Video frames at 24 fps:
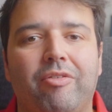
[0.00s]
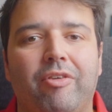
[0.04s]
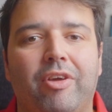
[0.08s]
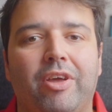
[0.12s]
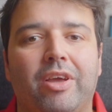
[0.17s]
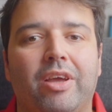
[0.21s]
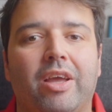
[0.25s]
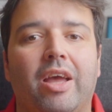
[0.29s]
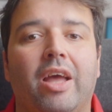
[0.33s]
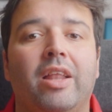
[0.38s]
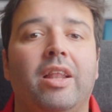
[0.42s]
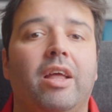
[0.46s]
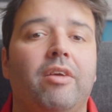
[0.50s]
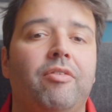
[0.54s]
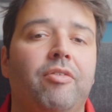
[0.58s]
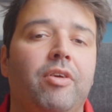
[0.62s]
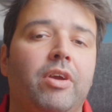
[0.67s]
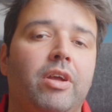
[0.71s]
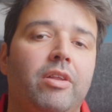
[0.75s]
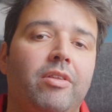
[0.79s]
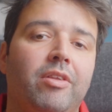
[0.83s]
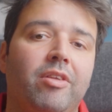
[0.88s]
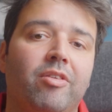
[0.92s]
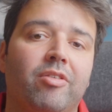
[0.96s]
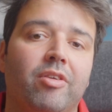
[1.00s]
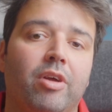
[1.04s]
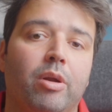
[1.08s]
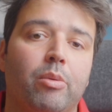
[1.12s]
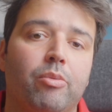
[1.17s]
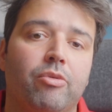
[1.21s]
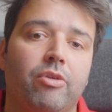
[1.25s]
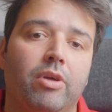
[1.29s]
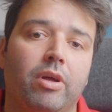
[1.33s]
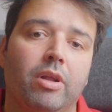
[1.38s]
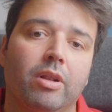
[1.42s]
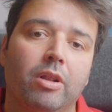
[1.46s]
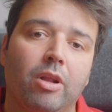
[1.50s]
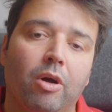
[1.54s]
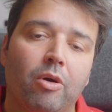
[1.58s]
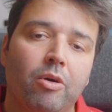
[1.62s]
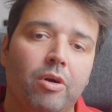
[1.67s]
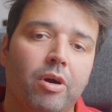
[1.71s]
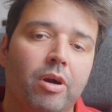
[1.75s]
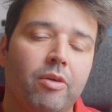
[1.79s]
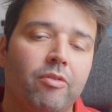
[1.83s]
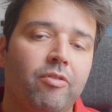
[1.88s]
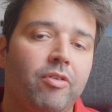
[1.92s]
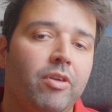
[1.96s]
thing and I think it deserves a
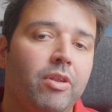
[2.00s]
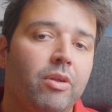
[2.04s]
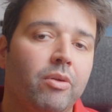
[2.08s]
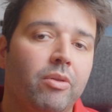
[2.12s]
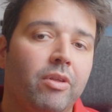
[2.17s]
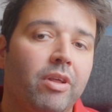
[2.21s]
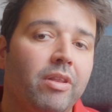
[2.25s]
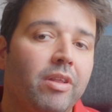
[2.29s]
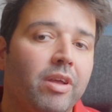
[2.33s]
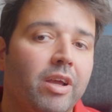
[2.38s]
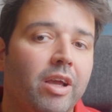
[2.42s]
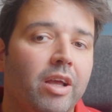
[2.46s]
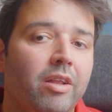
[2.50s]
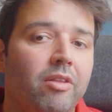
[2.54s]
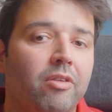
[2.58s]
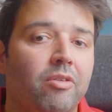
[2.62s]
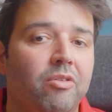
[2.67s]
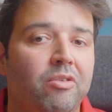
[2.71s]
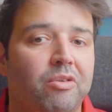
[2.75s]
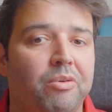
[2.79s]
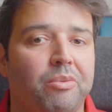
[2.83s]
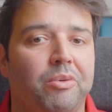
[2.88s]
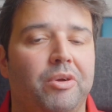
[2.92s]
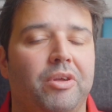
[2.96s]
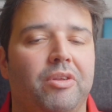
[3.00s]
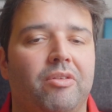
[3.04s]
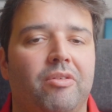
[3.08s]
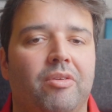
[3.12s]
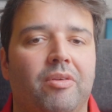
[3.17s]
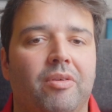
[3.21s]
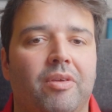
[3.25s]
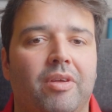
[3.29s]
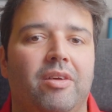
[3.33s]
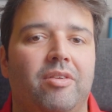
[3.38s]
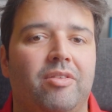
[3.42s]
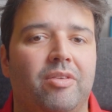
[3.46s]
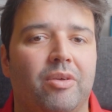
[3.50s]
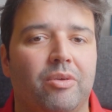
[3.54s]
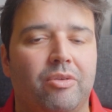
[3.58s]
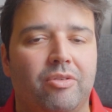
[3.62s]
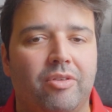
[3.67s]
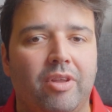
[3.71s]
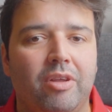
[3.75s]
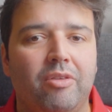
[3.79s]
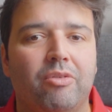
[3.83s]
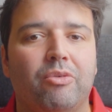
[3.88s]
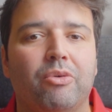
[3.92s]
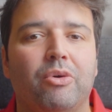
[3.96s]
longer video dedicated to it. So
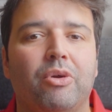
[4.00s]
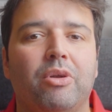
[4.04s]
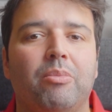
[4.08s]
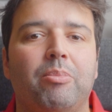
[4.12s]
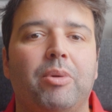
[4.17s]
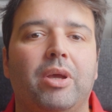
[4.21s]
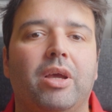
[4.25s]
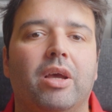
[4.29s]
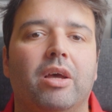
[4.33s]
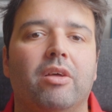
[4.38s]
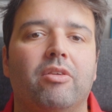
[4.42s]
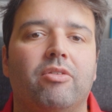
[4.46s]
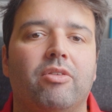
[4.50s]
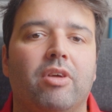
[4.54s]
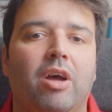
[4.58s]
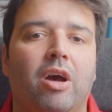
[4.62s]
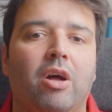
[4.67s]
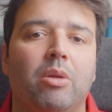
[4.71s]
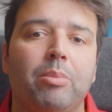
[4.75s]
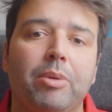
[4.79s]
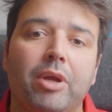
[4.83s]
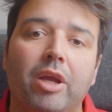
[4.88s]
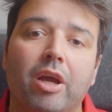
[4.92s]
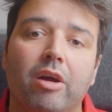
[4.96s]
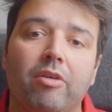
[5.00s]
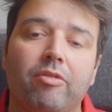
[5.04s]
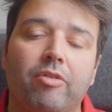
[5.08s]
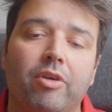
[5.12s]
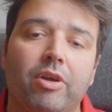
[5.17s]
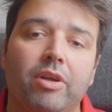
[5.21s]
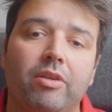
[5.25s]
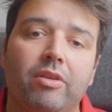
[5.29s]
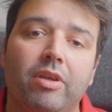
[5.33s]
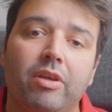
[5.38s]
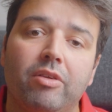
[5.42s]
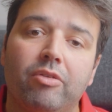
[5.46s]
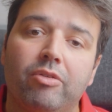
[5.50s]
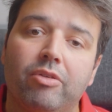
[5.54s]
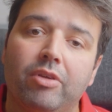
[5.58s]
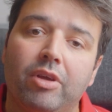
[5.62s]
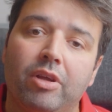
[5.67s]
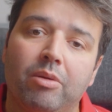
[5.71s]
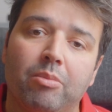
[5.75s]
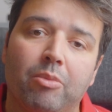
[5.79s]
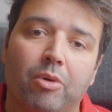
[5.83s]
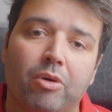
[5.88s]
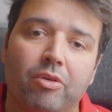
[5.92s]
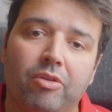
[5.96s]
stay tuned because I'll be covering this
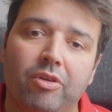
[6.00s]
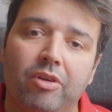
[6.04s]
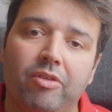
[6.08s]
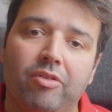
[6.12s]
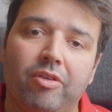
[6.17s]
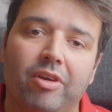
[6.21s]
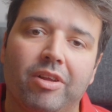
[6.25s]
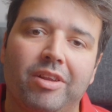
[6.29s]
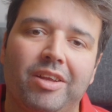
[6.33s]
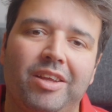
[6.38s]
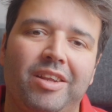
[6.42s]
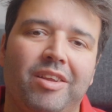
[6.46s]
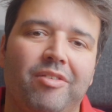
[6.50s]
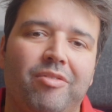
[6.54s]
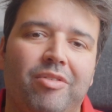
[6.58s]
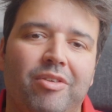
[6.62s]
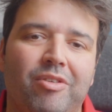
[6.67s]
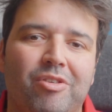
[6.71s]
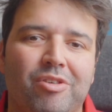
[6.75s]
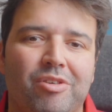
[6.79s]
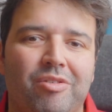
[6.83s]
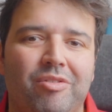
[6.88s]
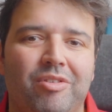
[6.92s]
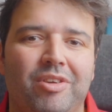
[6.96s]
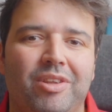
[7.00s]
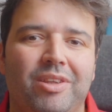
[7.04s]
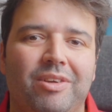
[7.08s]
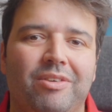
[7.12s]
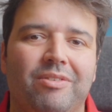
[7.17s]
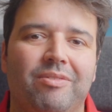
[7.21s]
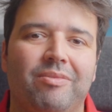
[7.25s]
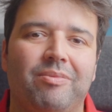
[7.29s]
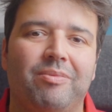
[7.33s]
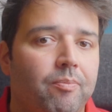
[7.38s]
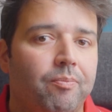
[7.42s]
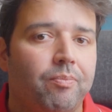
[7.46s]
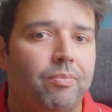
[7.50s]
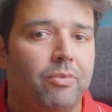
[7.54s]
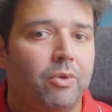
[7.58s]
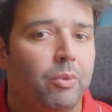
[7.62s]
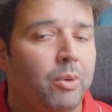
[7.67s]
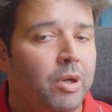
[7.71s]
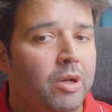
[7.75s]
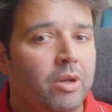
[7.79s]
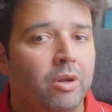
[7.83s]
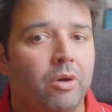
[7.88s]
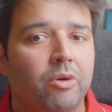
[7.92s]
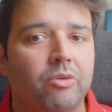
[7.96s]
in more detail in a future video.
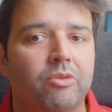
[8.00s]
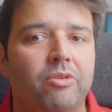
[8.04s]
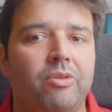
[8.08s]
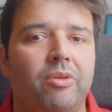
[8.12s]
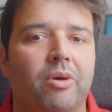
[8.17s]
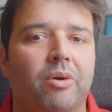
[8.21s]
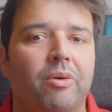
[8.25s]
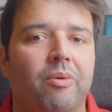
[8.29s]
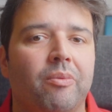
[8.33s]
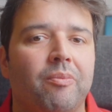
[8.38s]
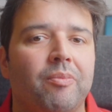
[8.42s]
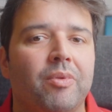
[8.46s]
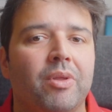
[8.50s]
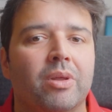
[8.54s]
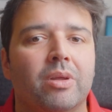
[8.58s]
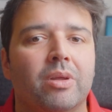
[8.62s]
One note though,